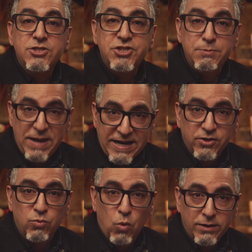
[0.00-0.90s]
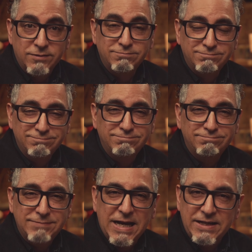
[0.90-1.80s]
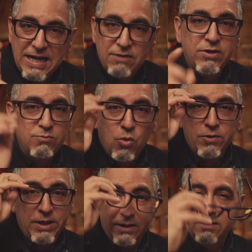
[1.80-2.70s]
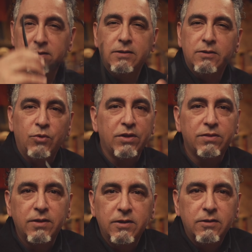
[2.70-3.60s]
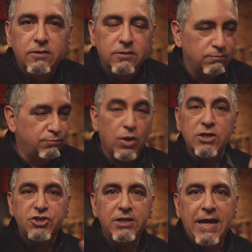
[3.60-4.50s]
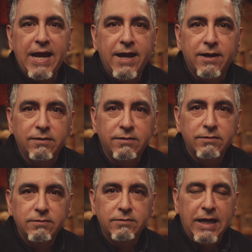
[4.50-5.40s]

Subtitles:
She painted one. And every morning, with brush in hand